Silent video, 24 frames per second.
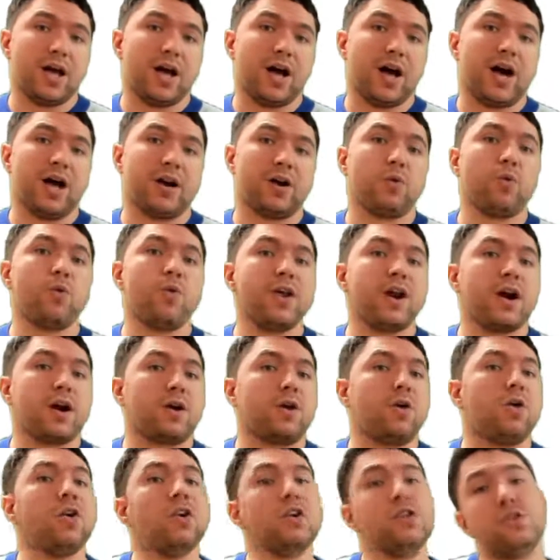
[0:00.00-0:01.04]
And we are
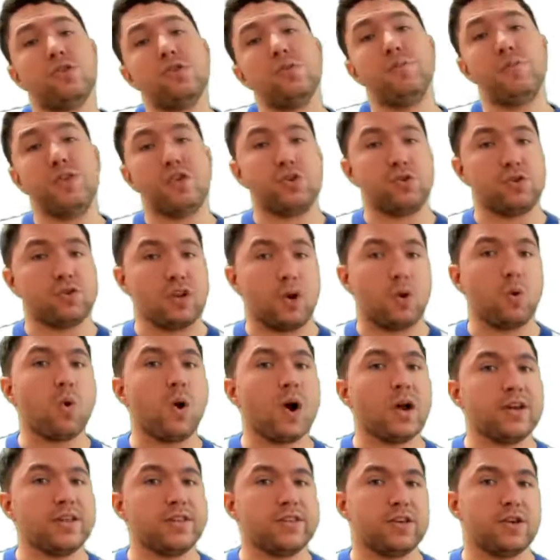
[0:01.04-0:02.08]
going to measure the
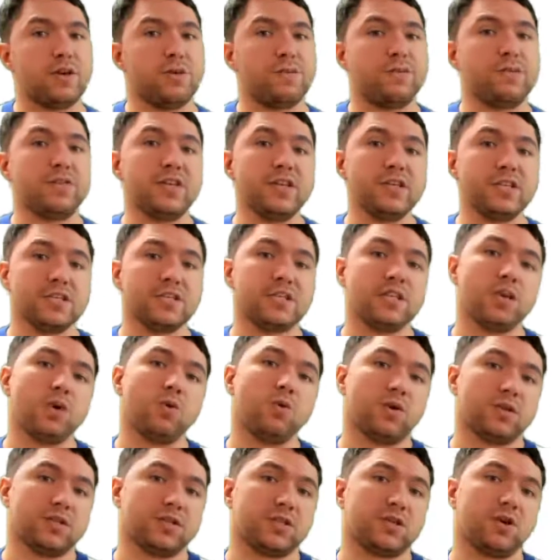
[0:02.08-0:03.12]
quality of this
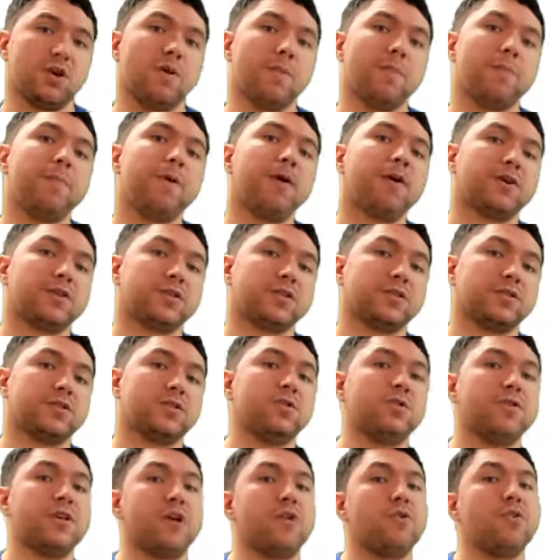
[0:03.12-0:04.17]
sequence compared to
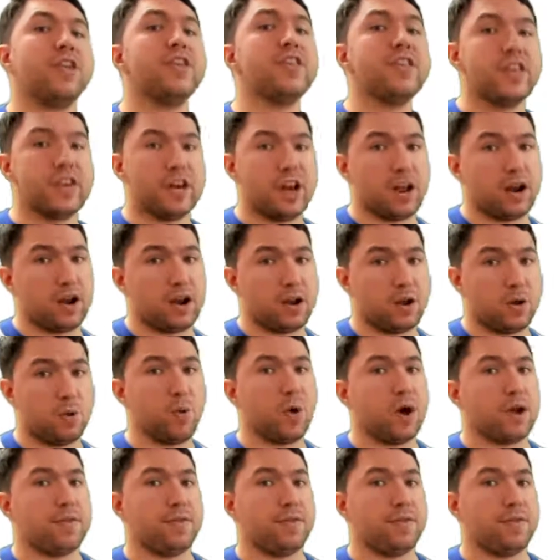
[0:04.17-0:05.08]
the original one.